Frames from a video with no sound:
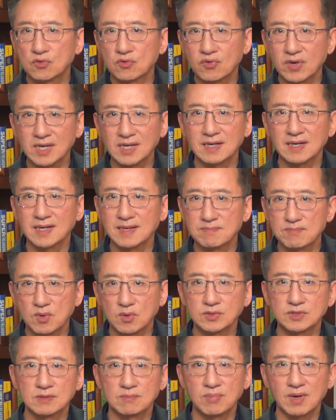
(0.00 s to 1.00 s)
quickly
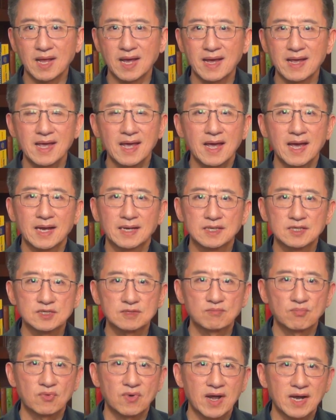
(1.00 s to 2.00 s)
multiply and
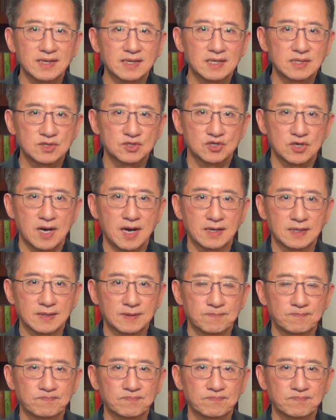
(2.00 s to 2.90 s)
spread in China.